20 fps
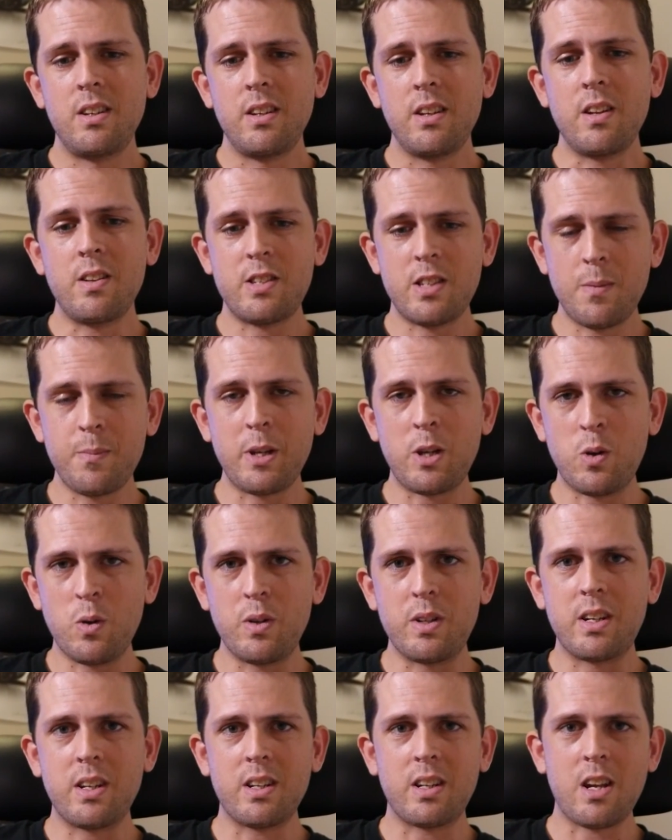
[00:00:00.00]
something
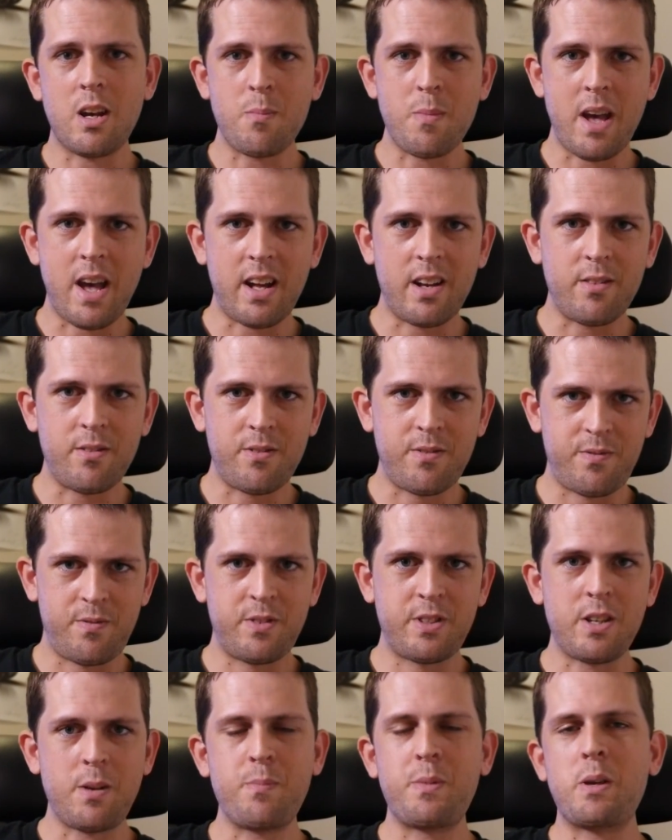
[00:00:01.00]
good can come out of
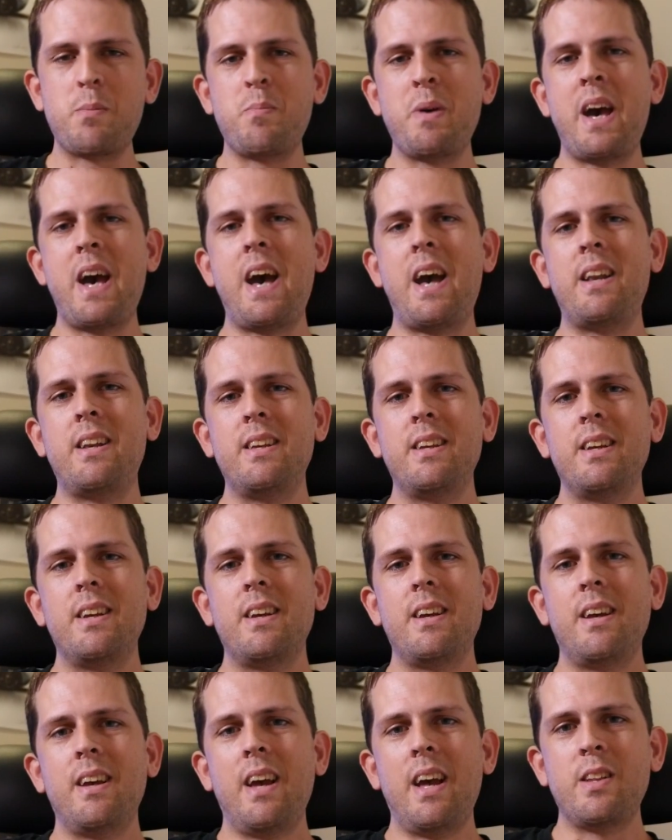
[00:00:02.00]
something bad.
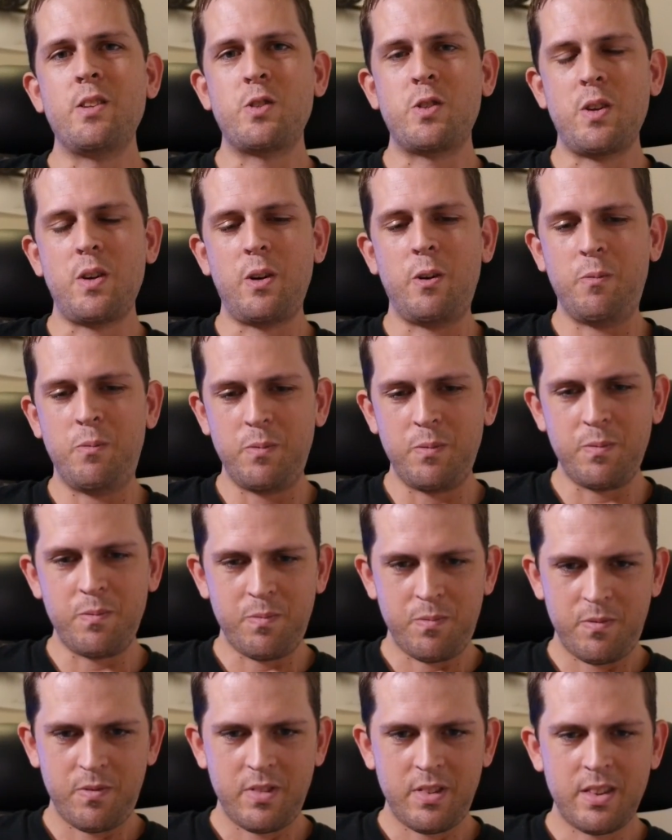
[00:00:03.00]
And so
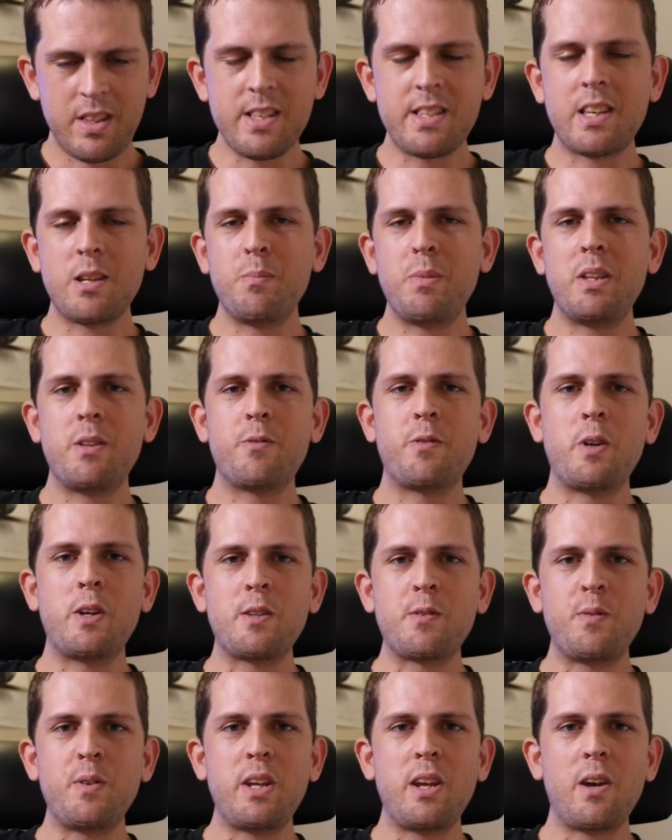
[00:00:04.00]
this can be the
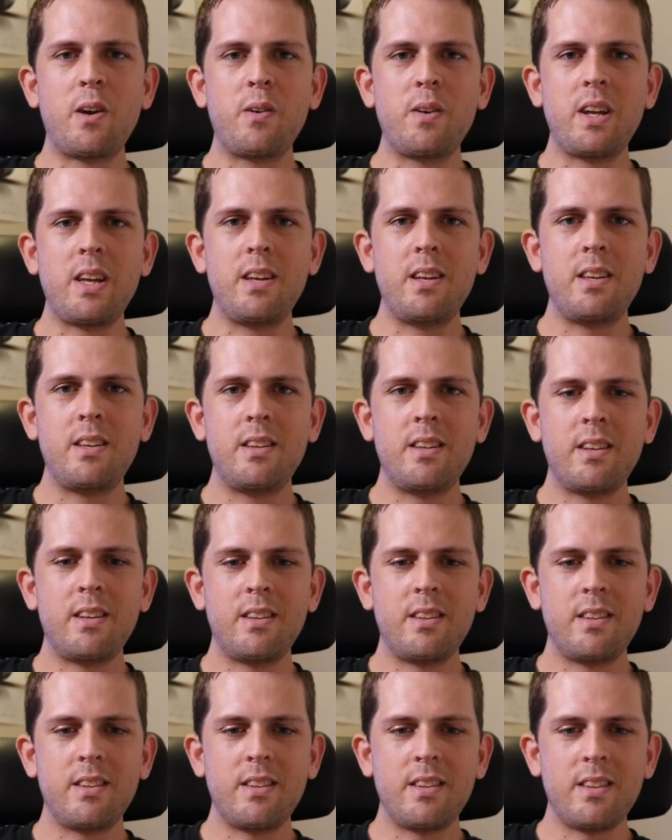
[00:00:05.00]
first video in
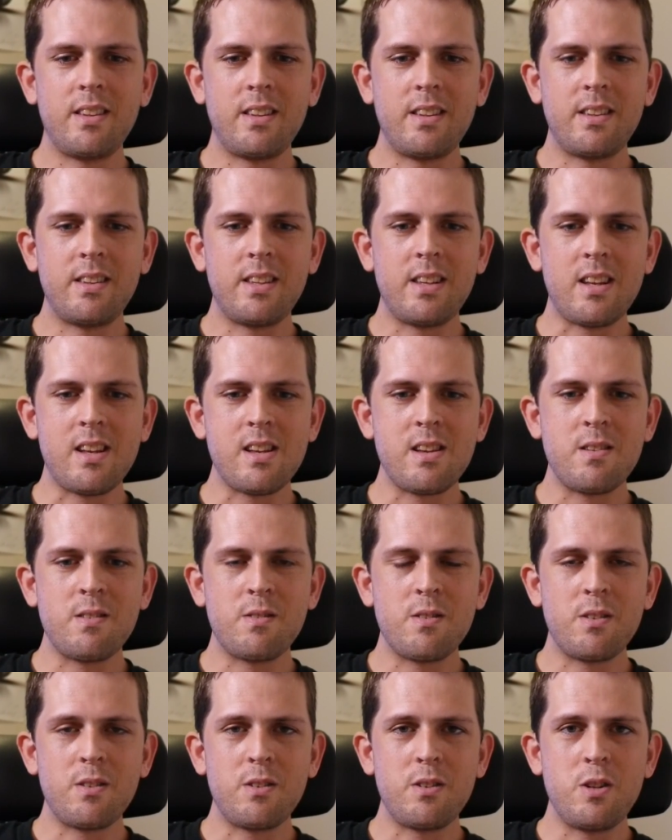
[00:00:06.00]
the
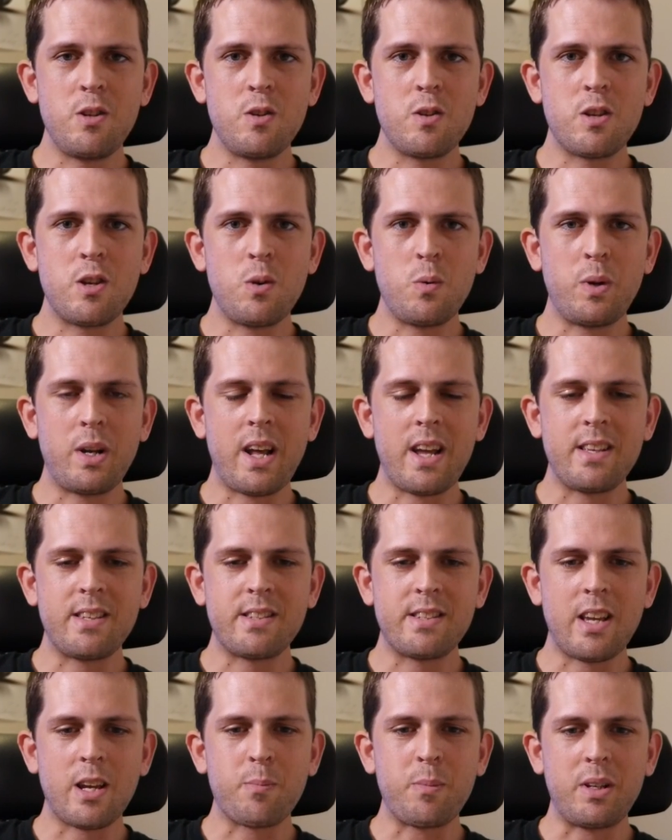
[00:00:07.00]
new Q&A
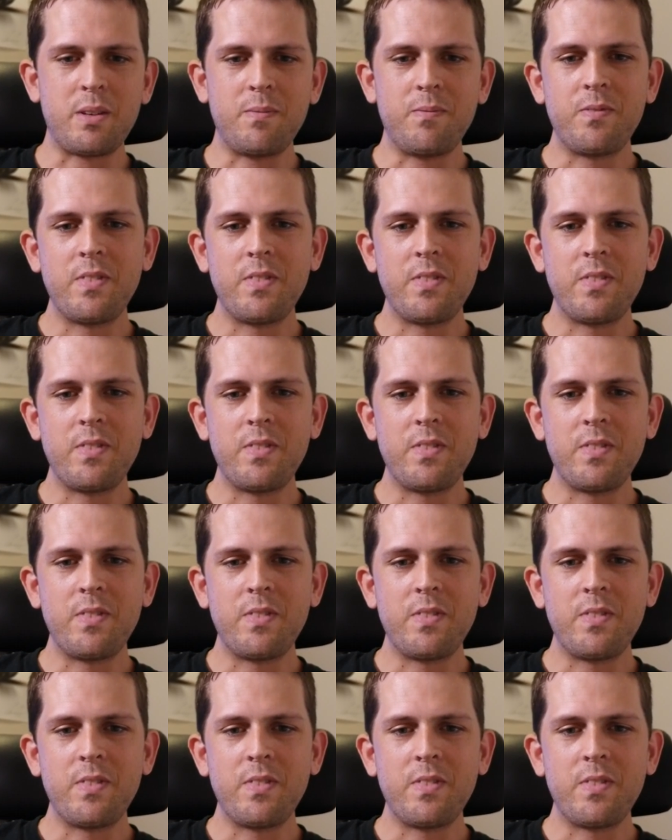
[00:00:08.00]
segment.